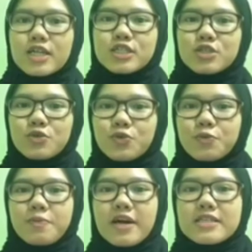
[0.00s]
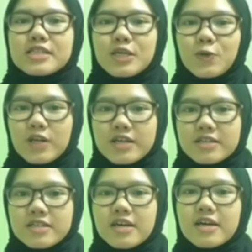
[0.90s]
through
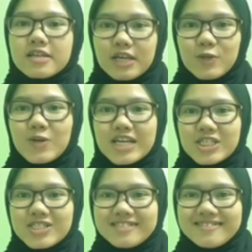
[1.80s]
particular regulation.